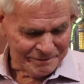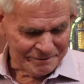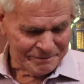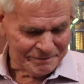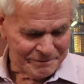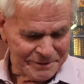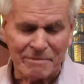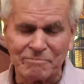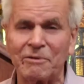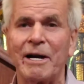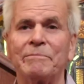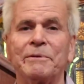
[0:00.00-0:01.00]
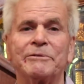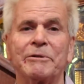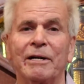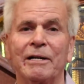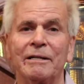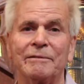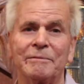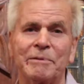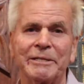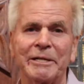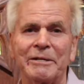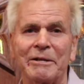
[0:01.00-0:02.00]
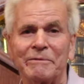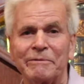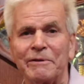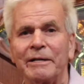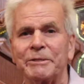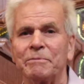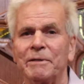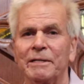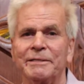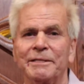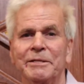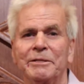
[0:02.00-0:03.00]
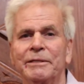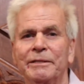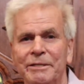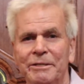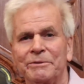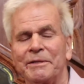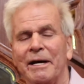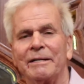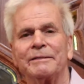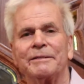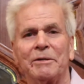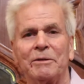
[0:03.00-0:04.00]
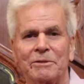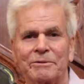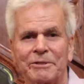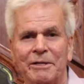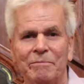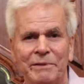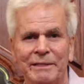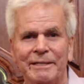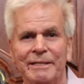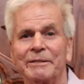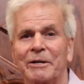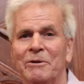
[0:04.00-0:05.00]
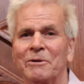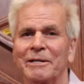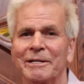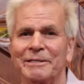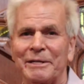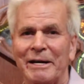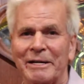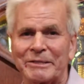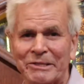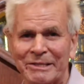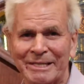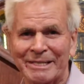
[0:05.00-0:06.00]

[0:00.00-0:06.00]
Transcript: Some repertoire, particularly the French ones, you can use that solo trumpet in chorus, actually.